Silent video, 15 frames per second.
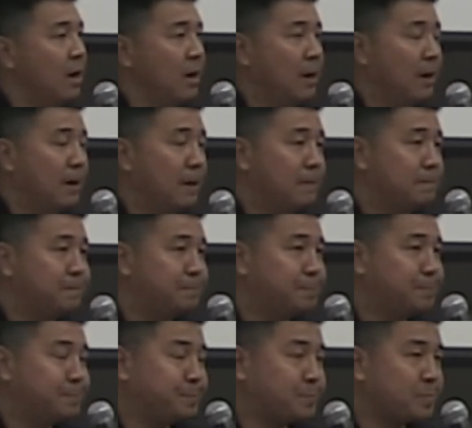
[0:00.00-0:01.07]
Um,
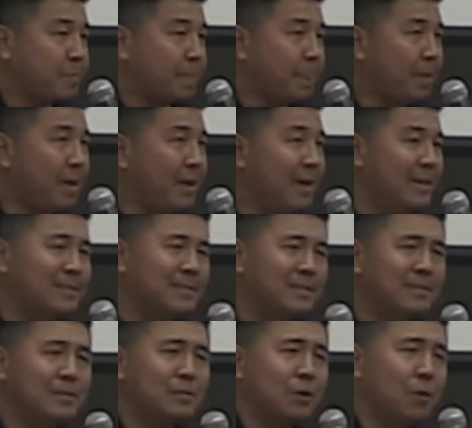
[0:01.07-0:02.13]

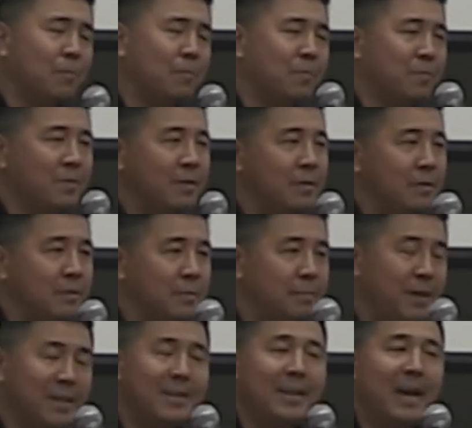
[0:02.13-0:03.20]
and so
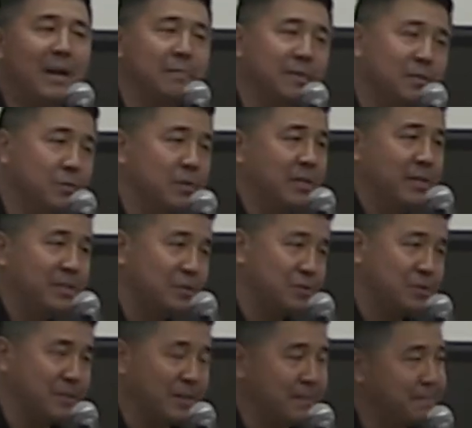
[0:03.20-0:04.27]
pig anatomy is really
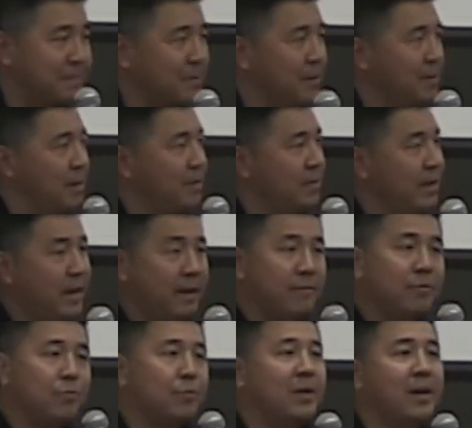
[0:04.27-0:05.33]
interesting. They
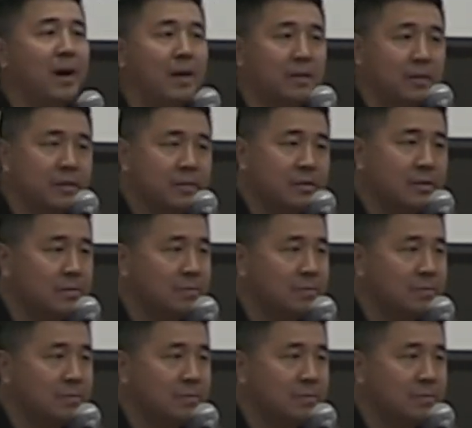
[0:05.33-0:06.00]
have three eyelids.